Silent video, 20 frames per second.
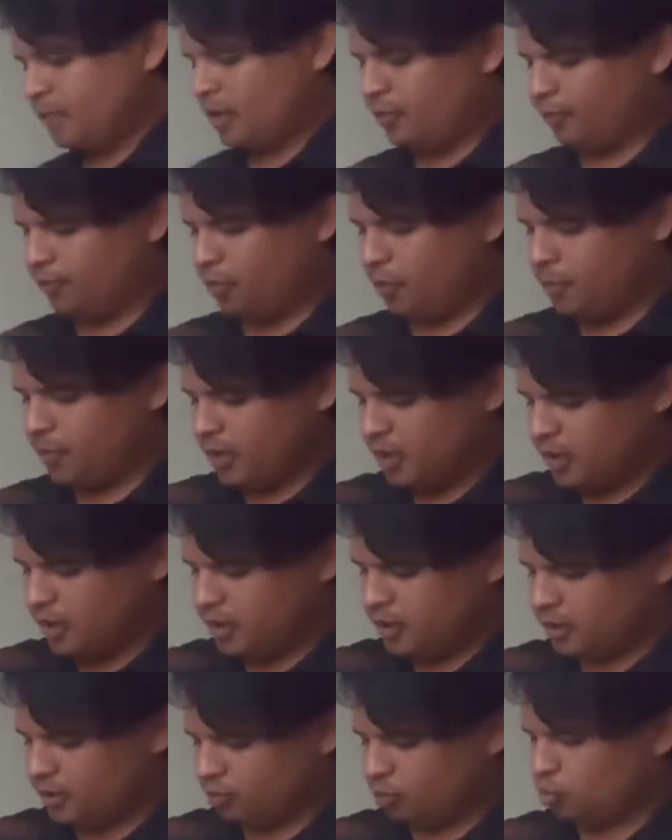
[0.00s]
from
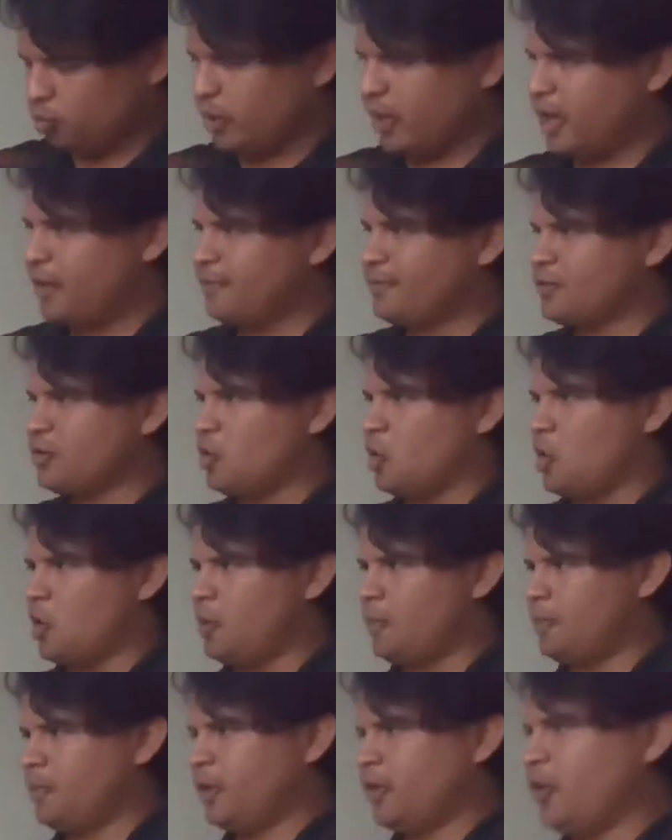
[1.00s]
E to F
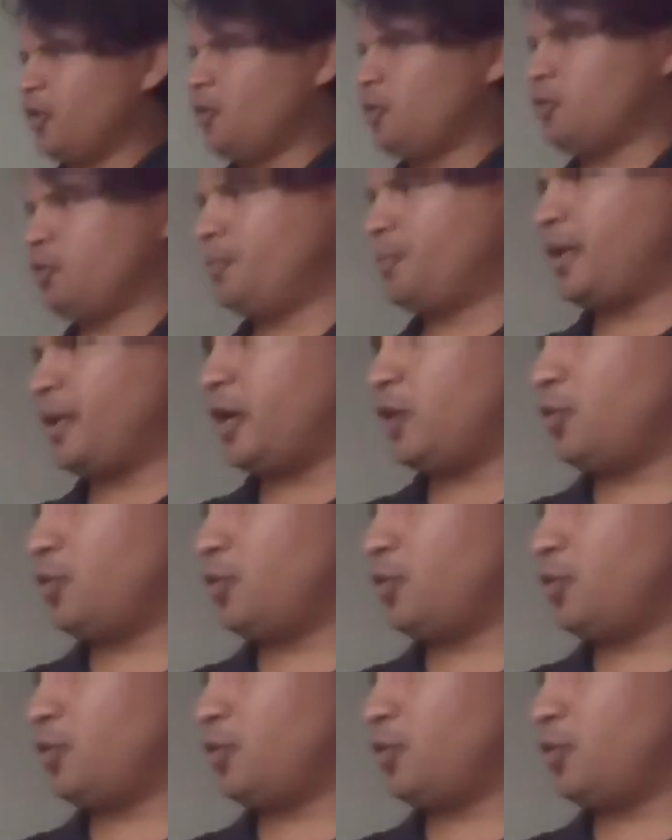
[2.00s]
sharp here on the piano